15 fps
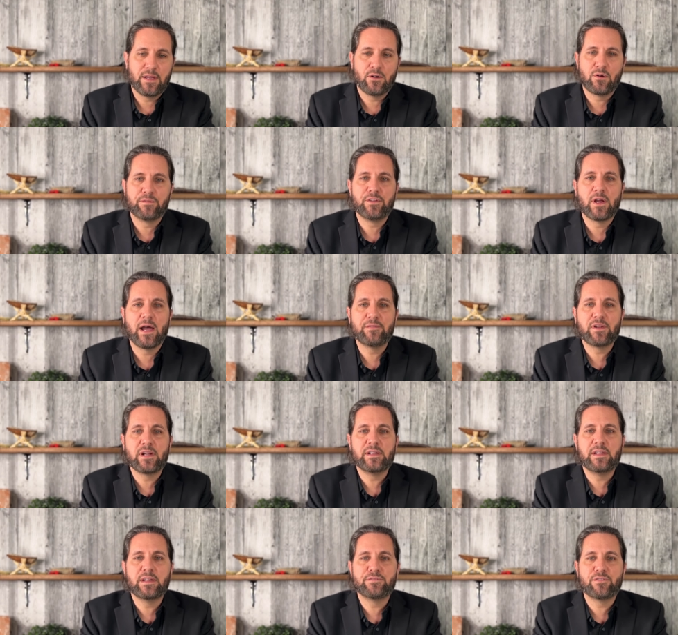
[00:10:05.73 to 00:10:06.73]
or if you have an
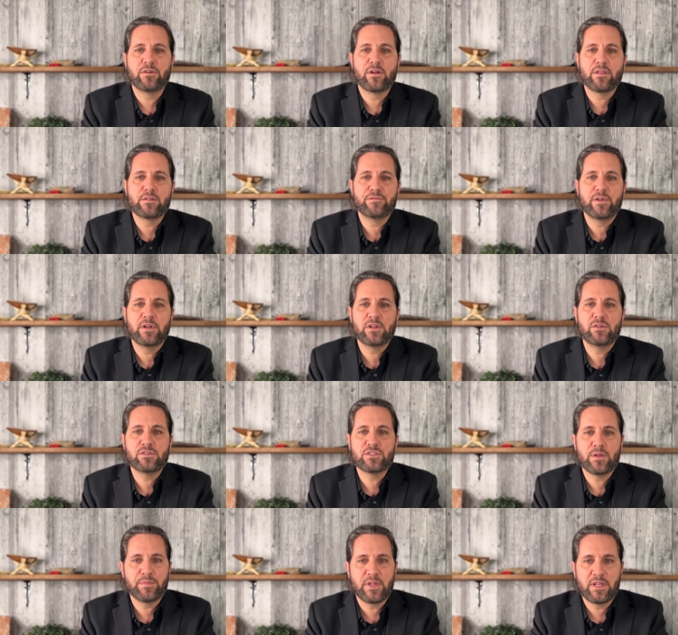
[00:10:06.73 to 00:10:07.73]
idea for another video,
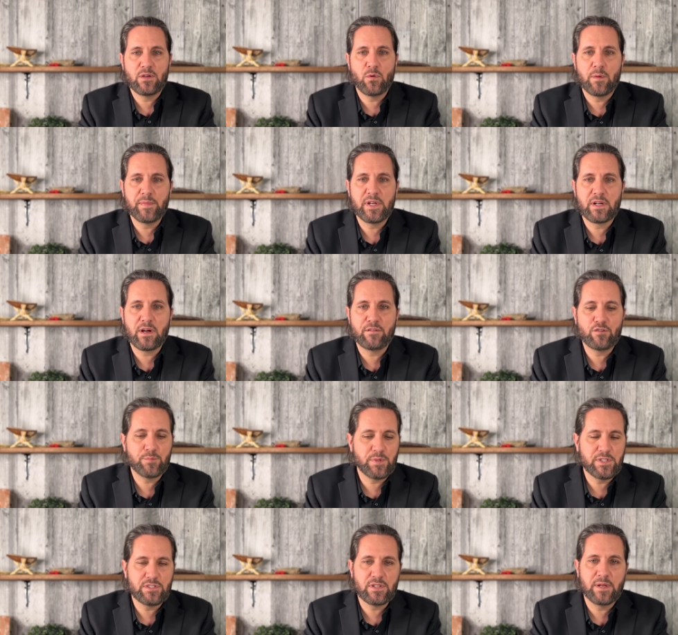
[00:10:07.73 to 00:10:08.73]
it's something you want me to cover,
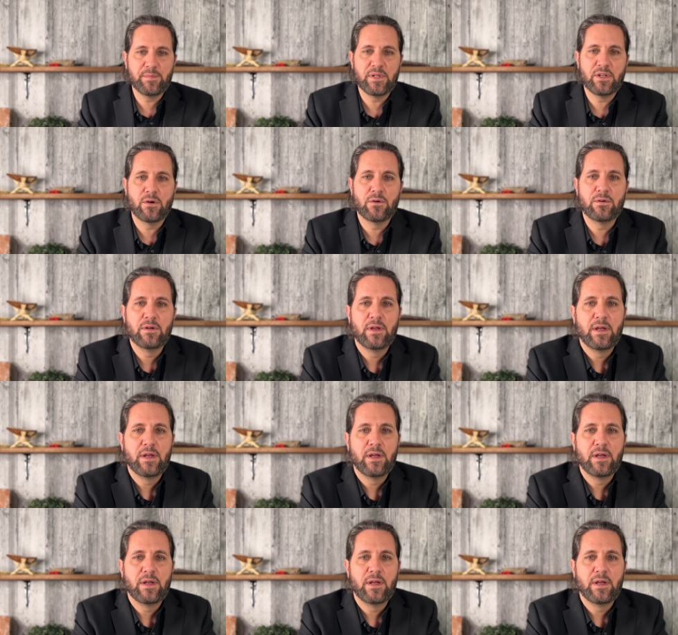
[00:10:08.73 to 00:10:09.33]
please let me know.